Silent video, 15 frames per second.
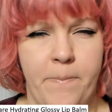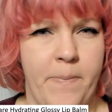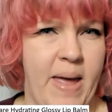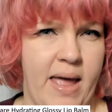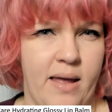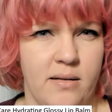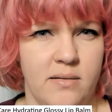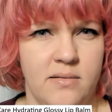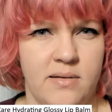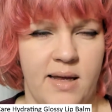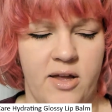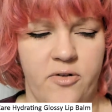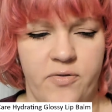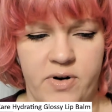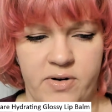pale,
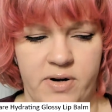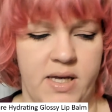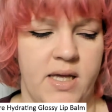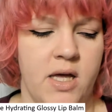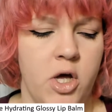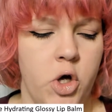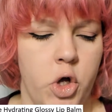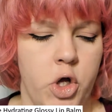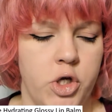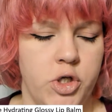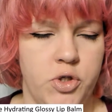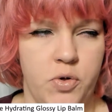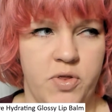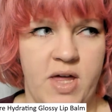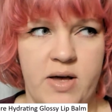like very
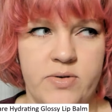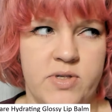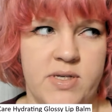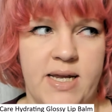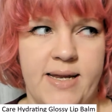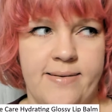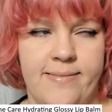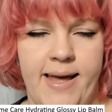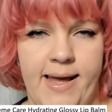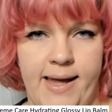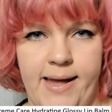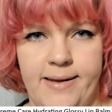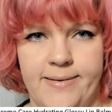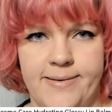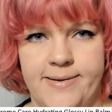
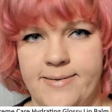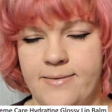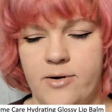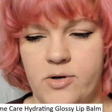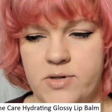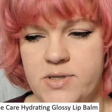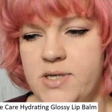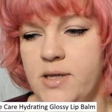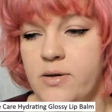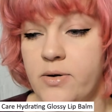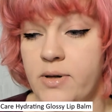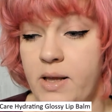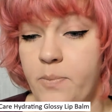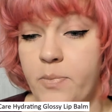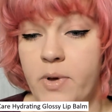2008
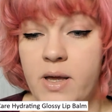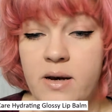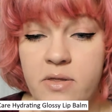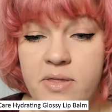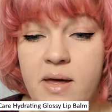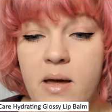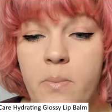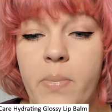concealer lip kind of thing,